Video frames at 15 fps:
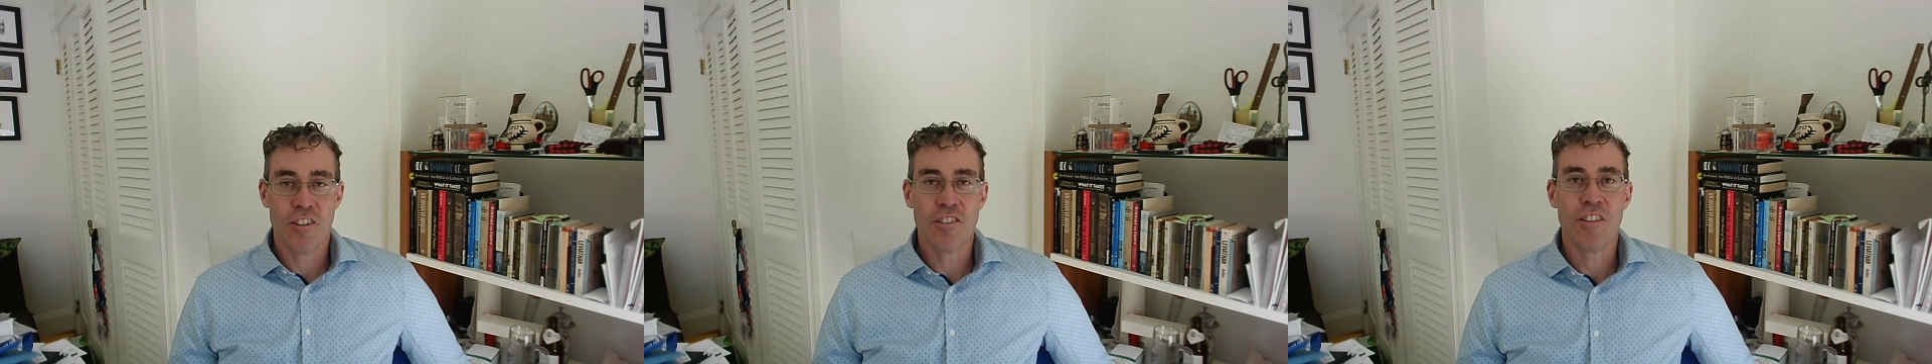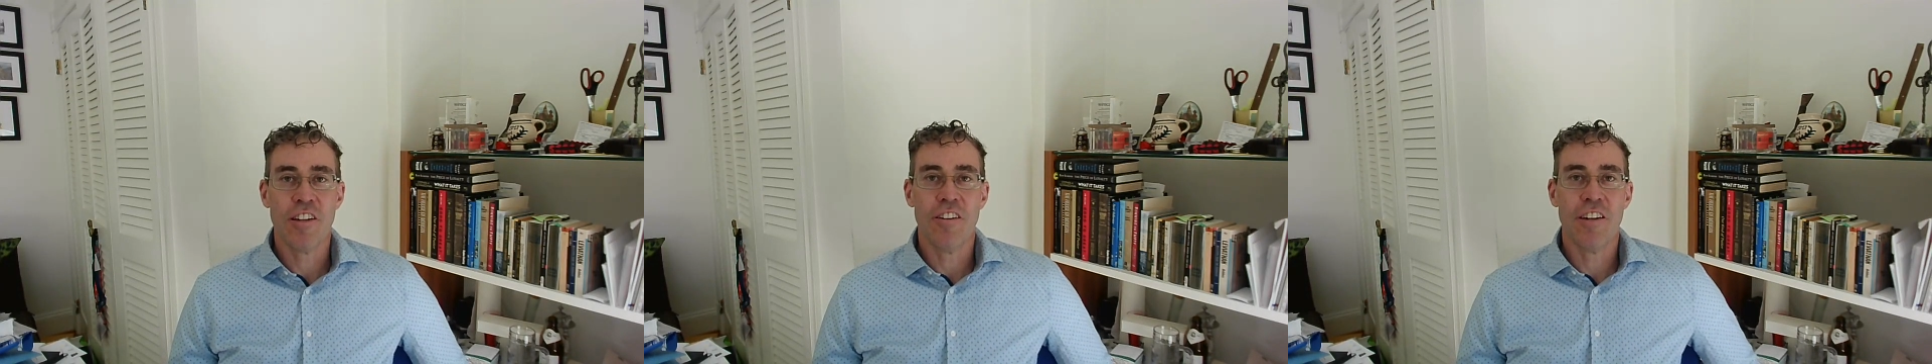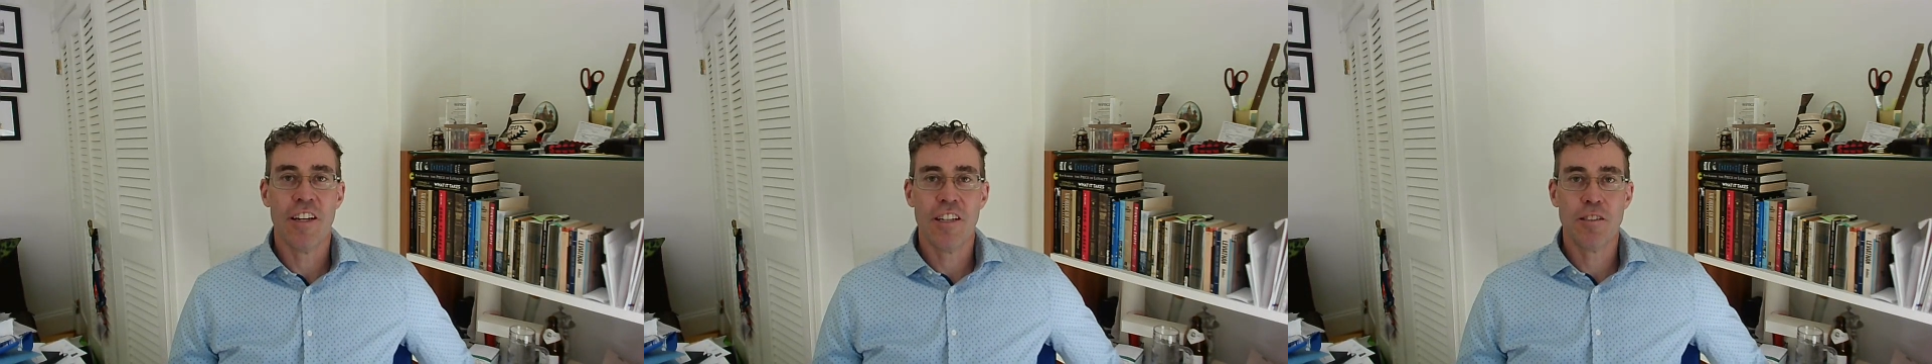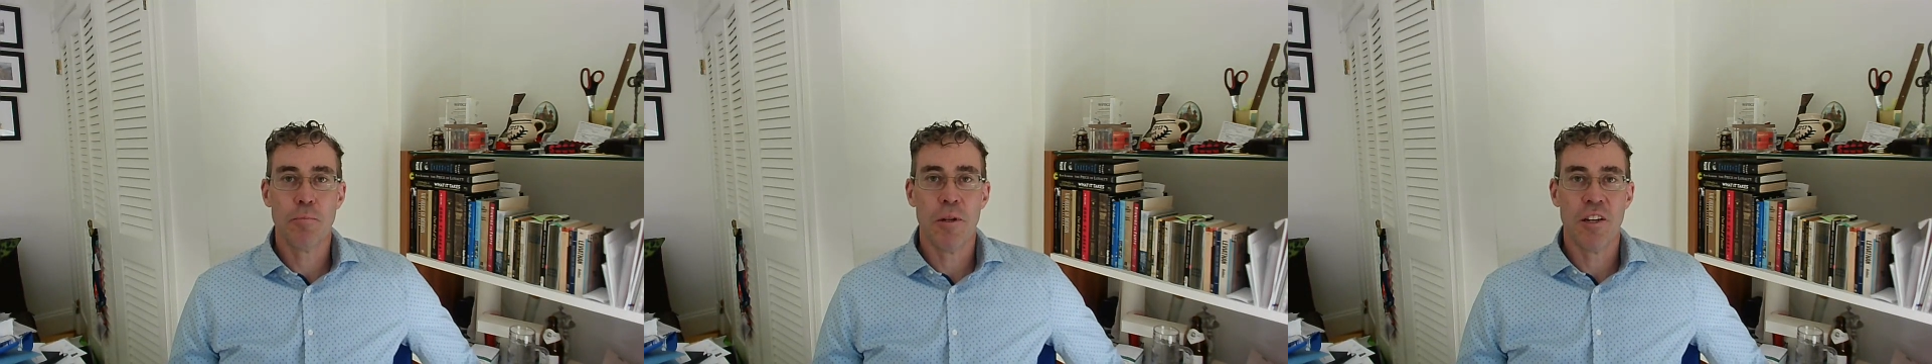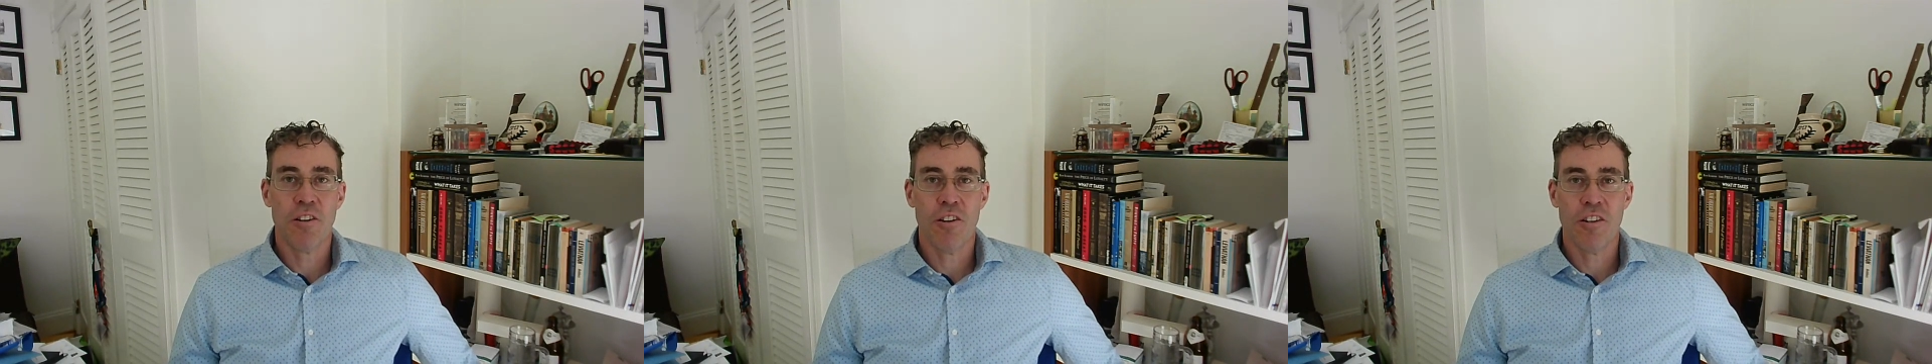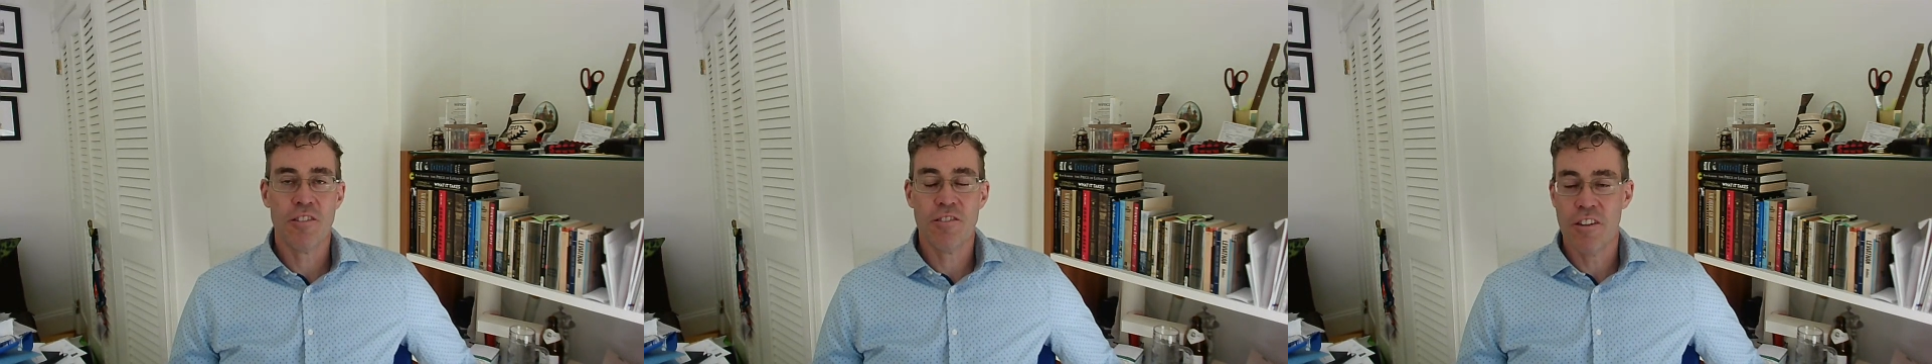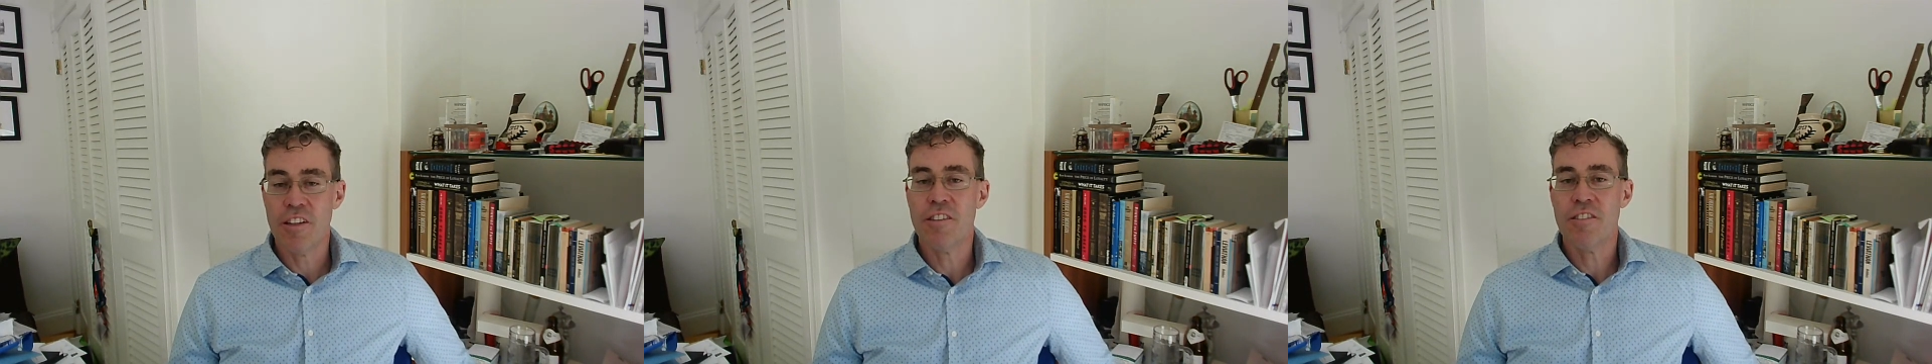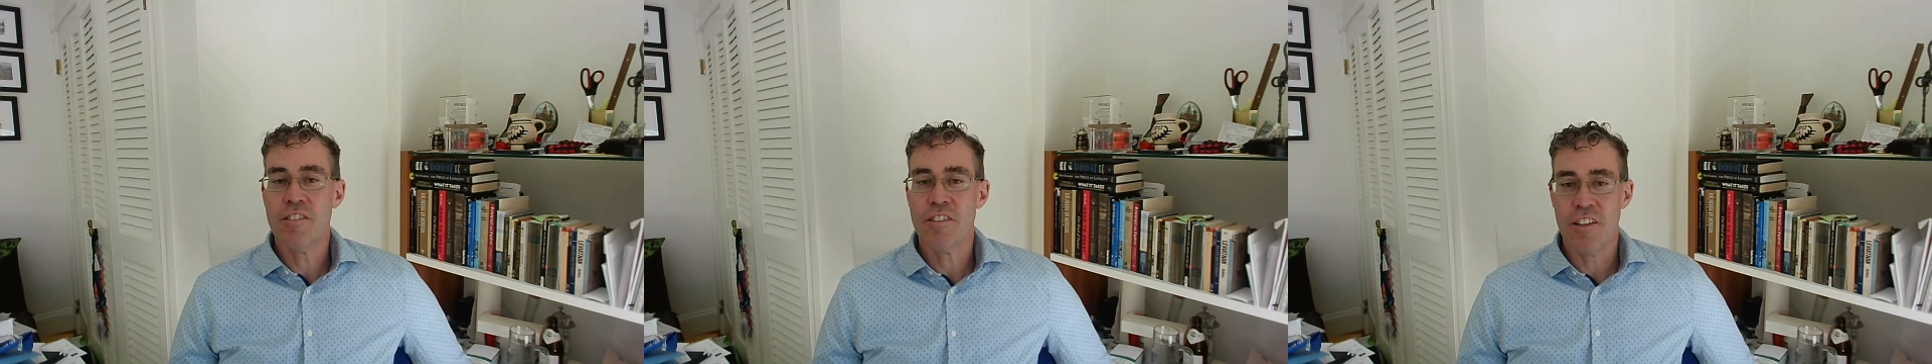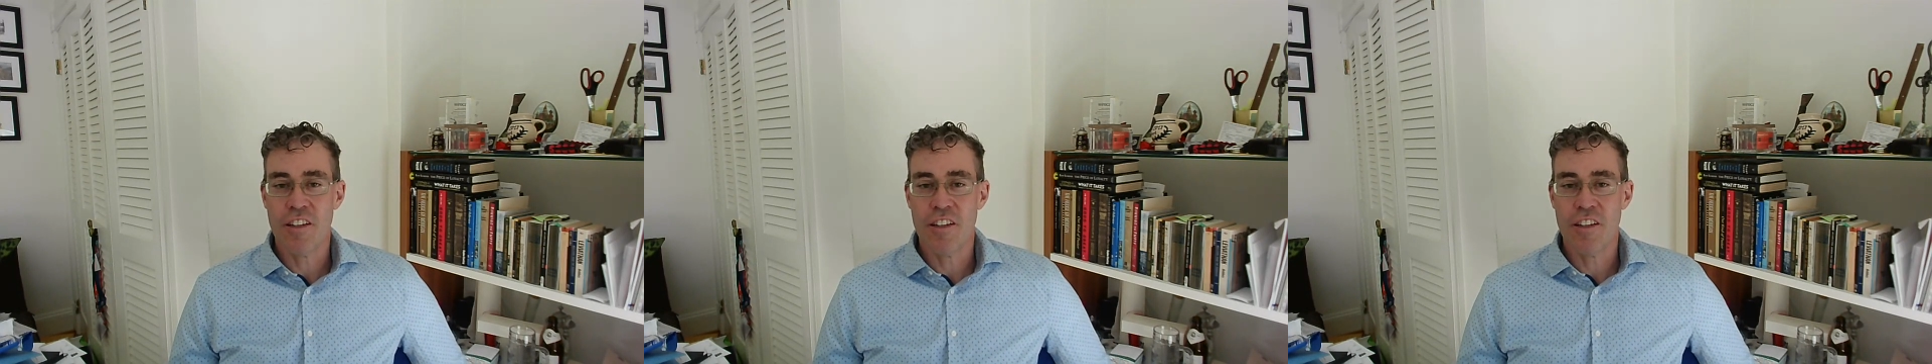serious because this